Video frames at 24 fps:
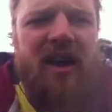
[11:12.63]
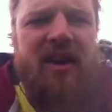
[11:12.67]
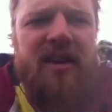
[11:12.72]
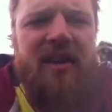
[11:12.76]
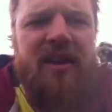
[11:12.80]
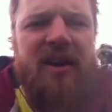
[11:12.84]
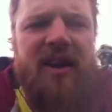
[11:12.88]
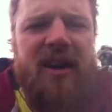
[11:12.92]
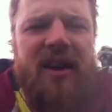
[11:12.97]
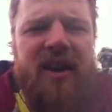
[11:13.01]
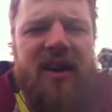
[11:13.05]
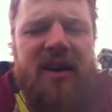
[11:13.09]

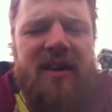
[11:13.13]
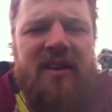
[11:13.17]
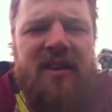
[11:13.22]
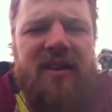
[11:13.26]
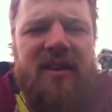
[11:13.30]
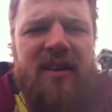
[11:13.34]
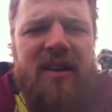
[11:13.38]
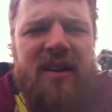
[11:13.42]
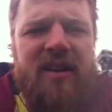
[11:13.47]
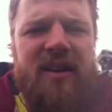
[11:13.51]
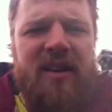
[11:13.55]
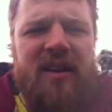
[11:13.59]
and
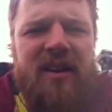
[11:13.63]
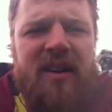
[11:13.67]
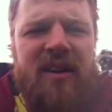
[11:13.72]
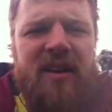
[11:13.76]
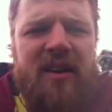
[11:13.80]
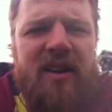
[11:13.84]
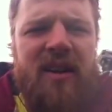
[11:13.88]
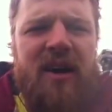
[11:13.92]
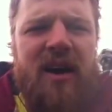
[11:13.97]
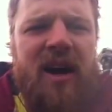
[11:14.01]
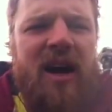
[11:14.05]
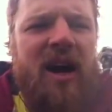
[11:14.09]

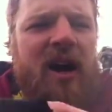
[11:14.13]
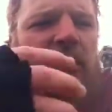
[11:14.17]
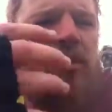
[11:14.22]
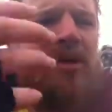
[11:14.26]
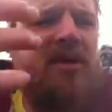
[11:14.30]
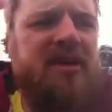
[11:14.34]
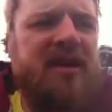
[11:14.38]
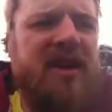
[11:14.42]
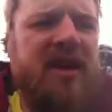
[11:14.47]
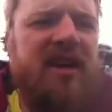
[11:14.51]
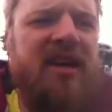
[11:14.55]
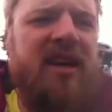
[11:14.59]
I
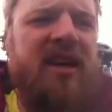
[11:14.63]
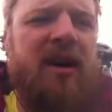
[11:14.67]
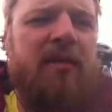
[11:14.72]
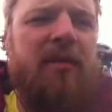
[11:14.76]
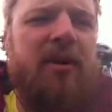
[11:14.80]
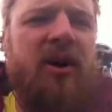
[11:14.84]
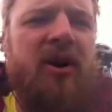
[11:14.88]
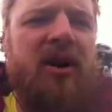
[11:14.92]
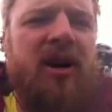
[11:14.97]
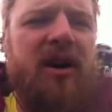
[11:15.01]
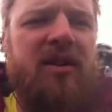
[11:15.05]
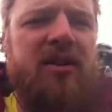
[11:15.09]
was thinking
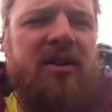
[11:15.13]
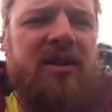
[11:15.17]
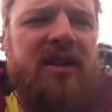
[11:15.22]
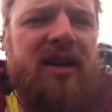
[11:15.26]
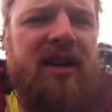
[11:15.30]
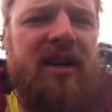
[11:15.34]
about it. I was